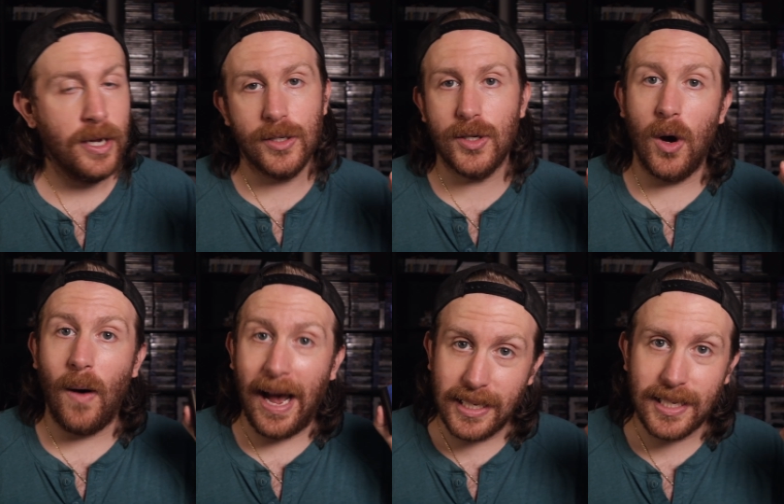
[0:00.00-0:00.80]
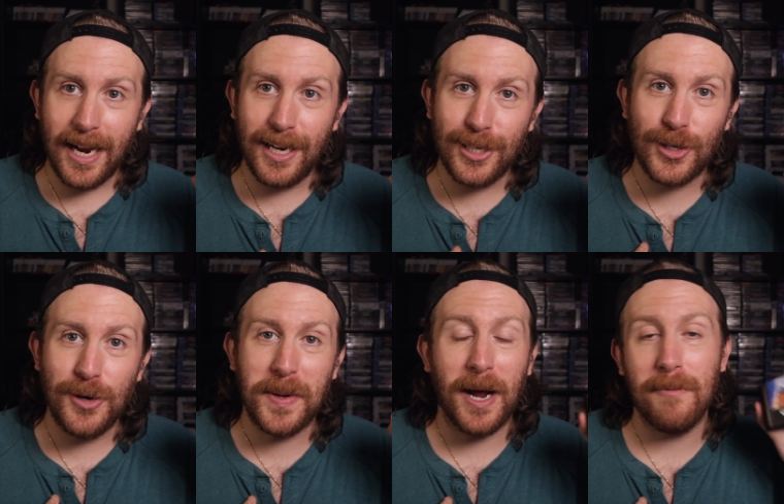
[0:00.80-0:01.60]
so I decided to
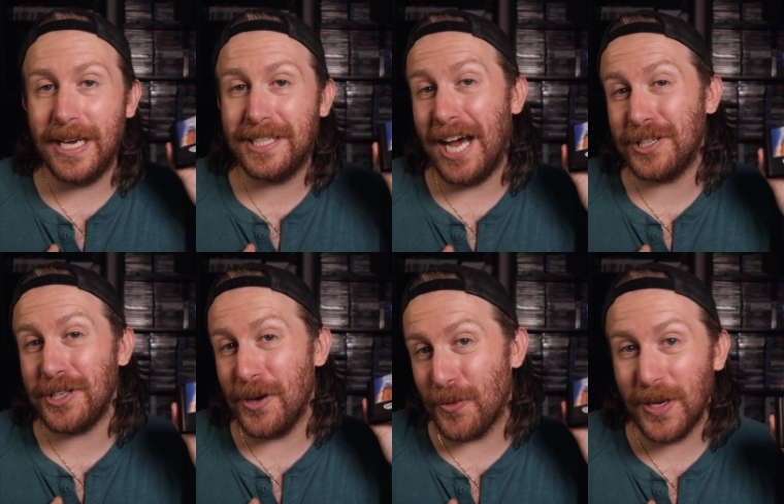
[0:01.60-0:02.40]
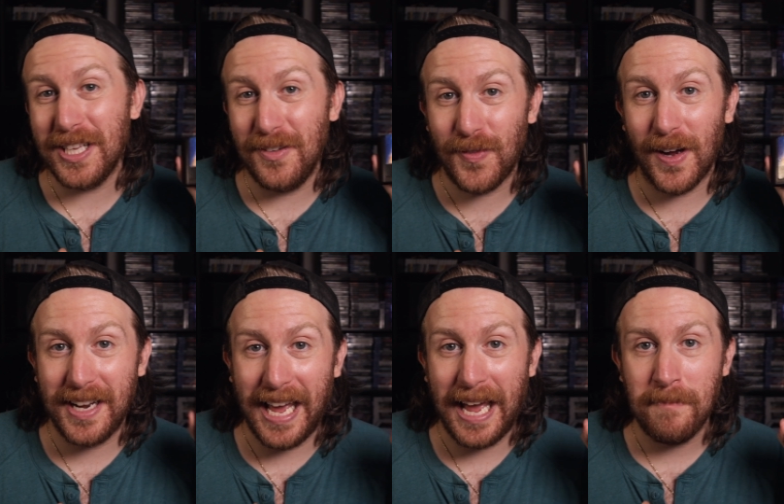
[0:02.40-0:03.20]
scoop it up. It's actually a really
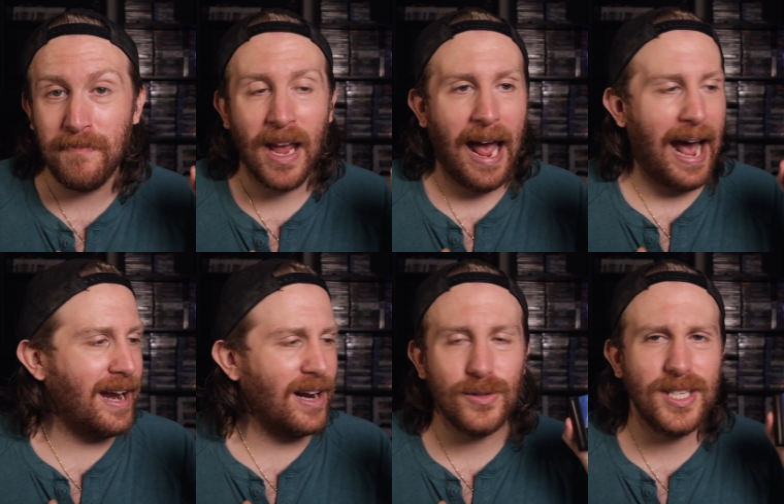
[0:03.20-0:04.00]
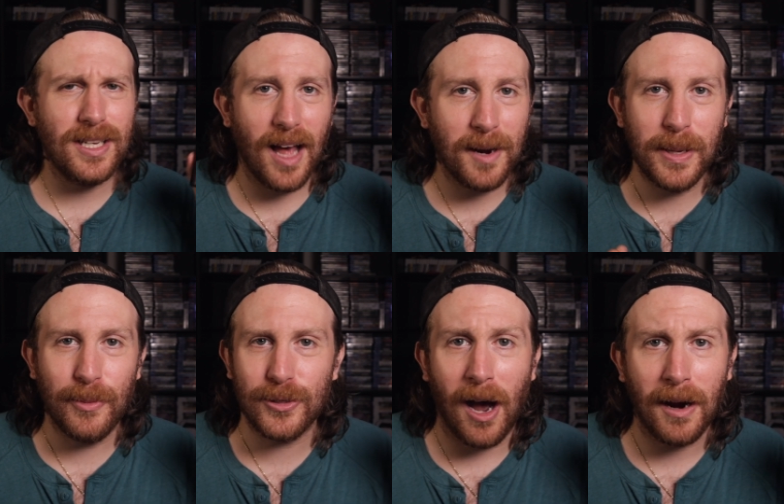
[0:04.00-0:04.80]
fun game, and I don't see a lot of
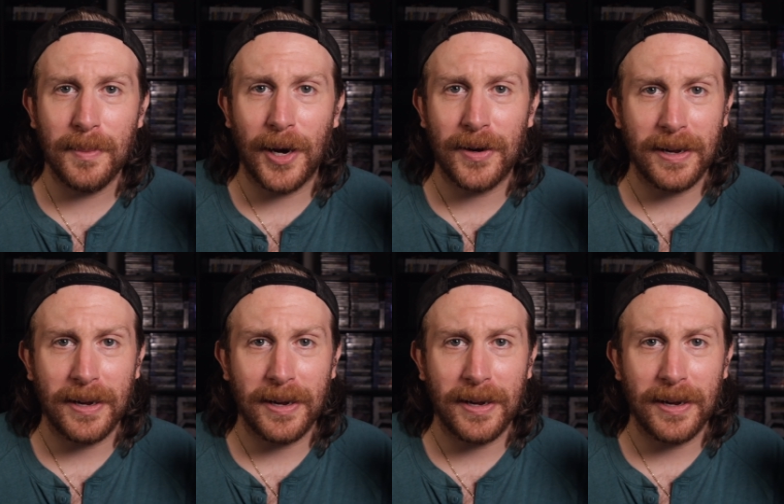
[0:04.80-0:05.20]
people talk about